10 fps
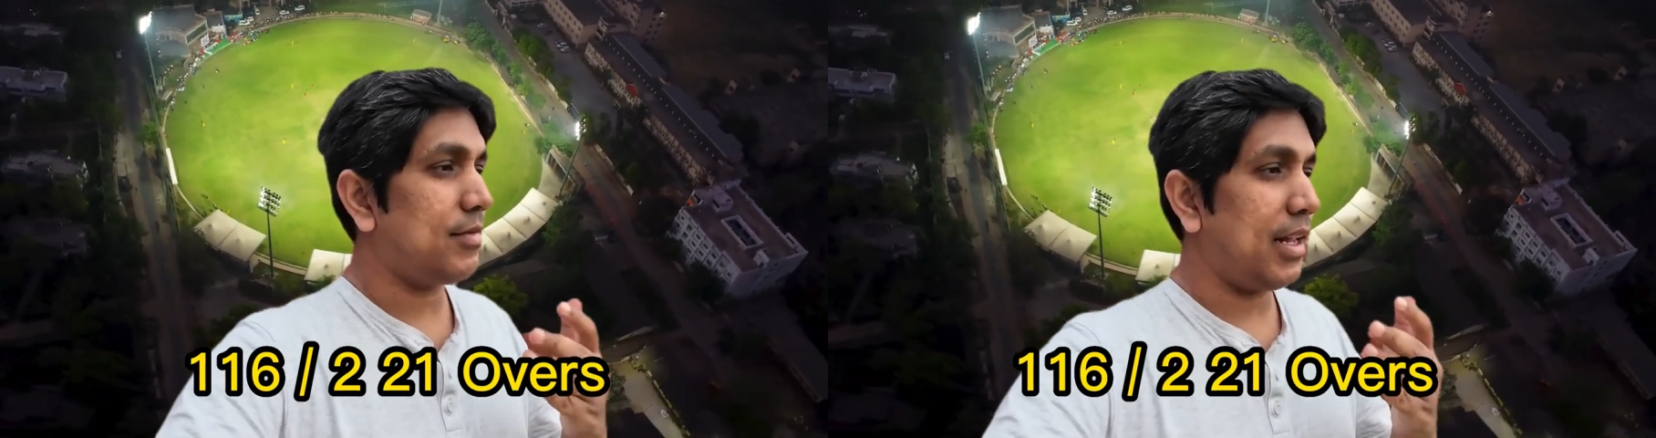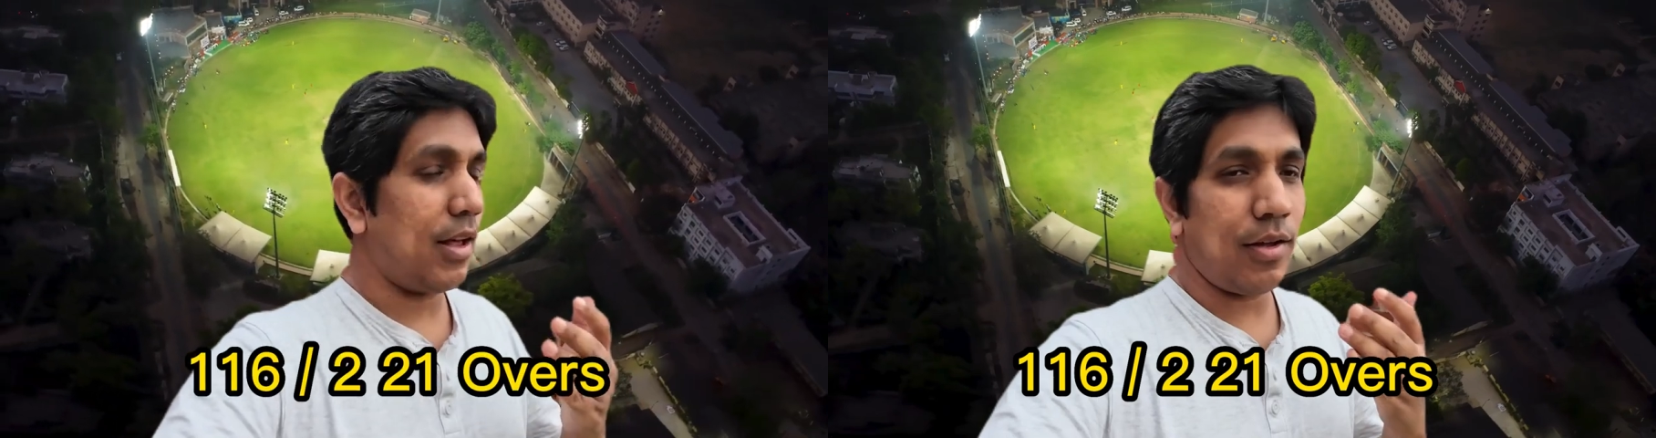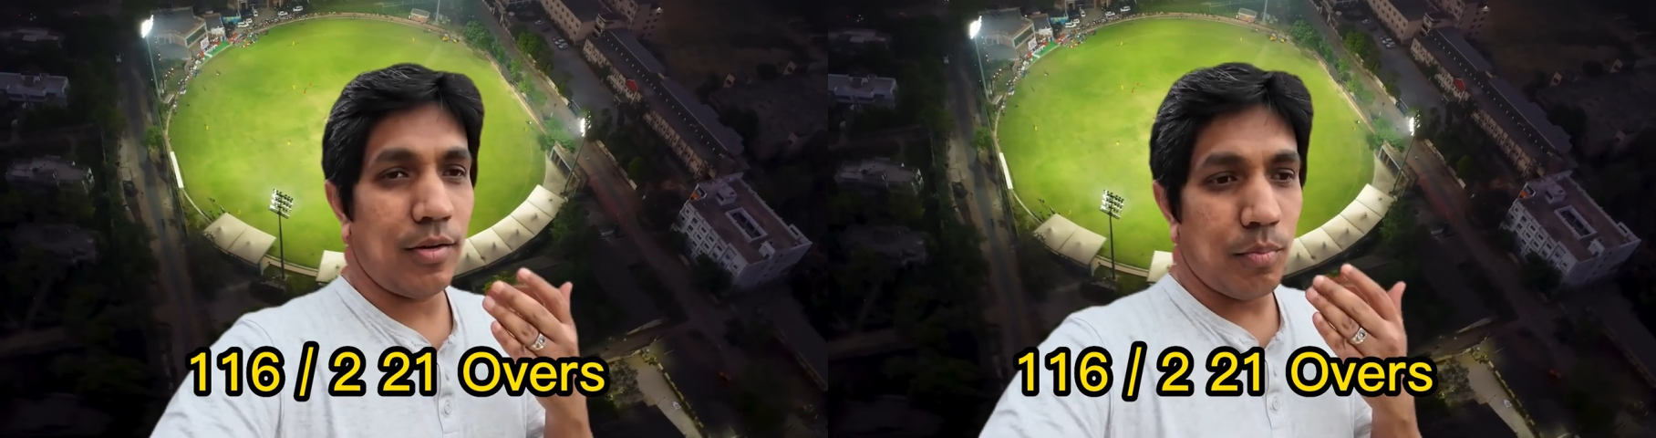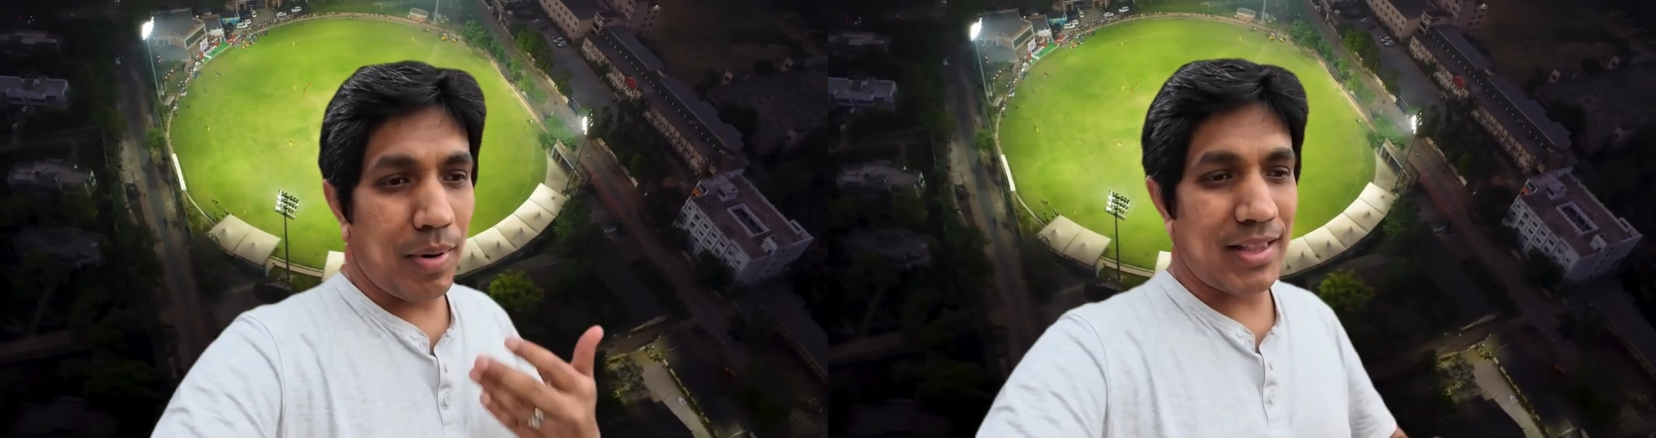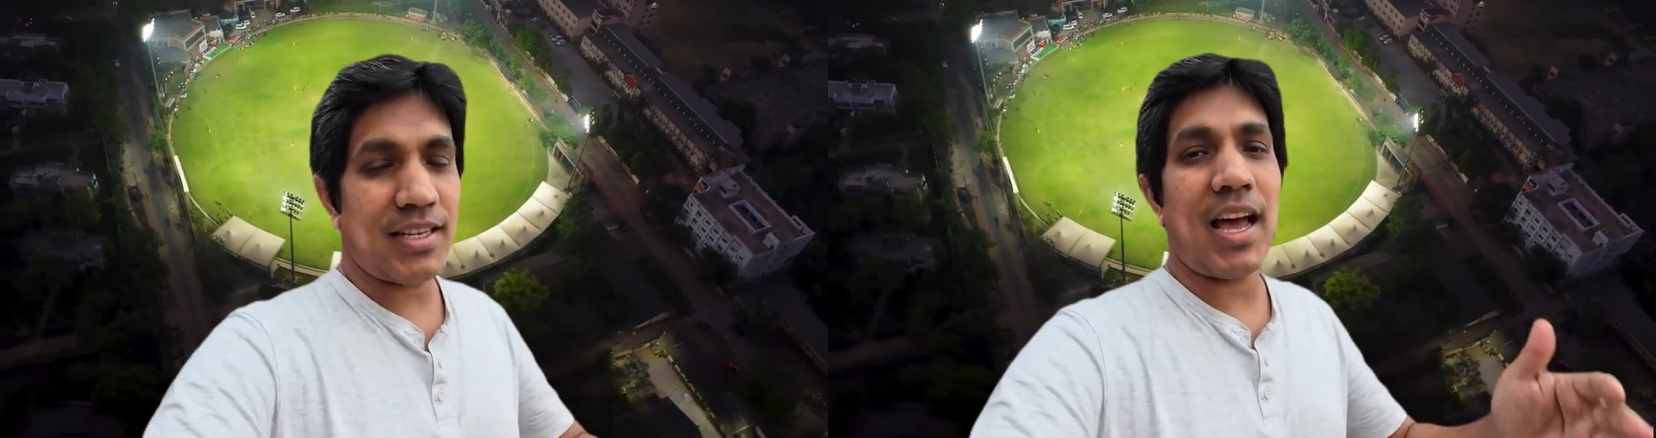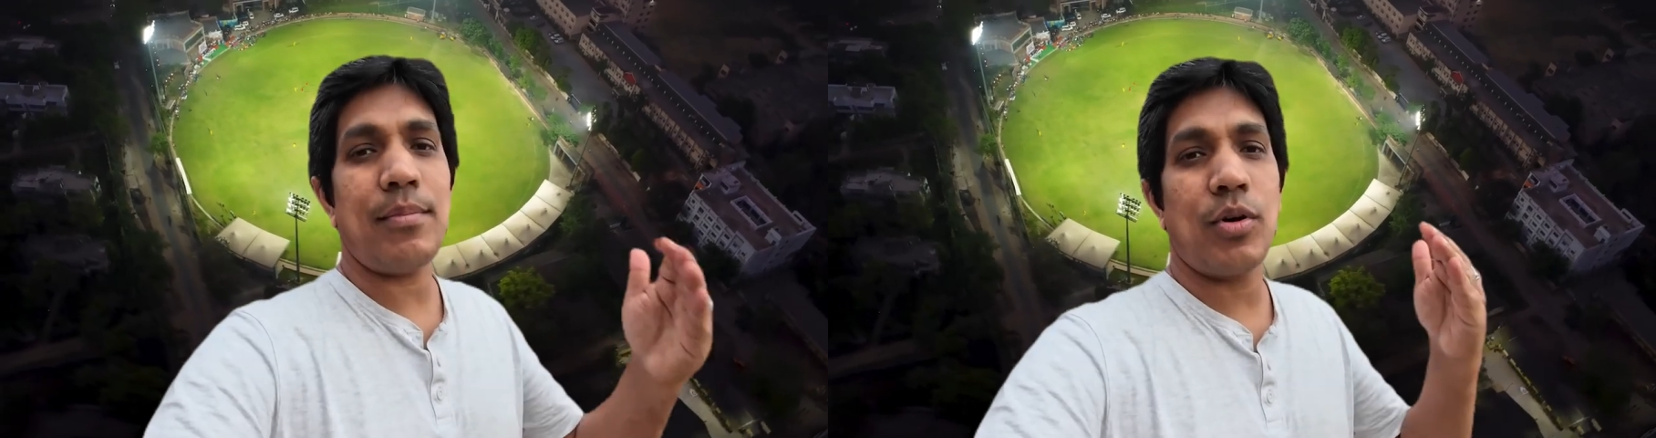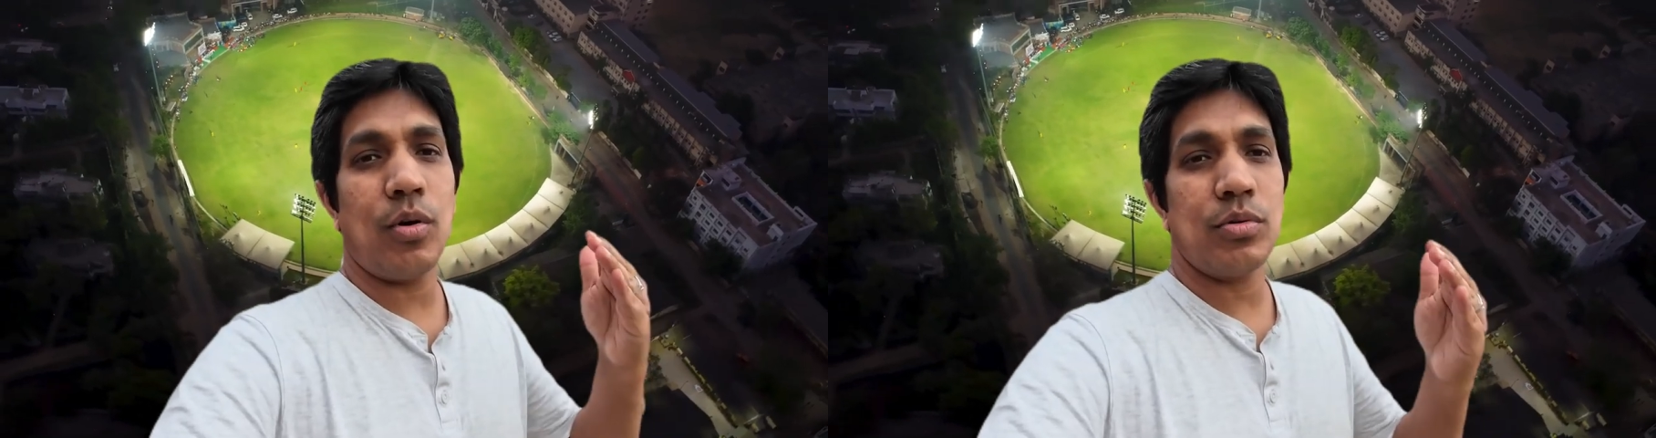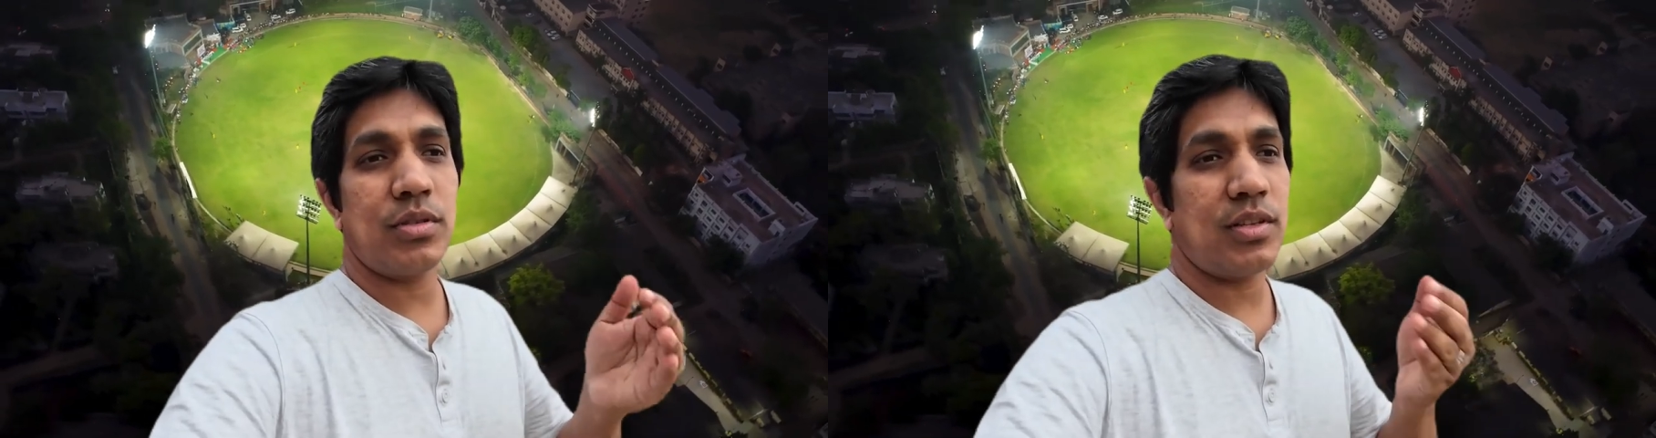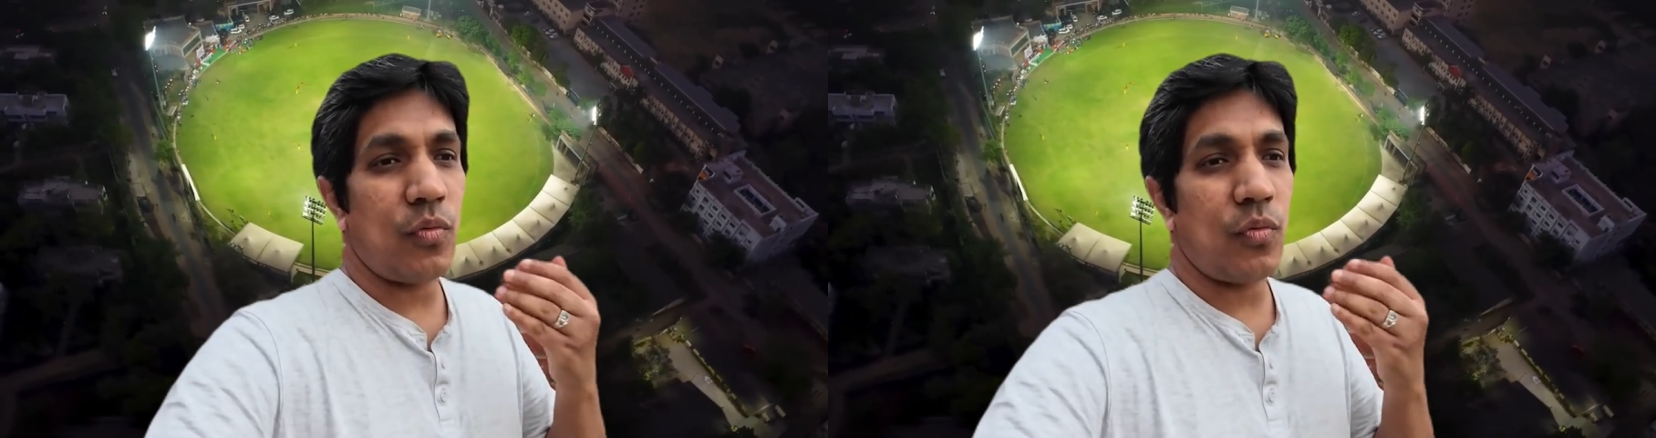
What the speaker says: you know, by the time goes,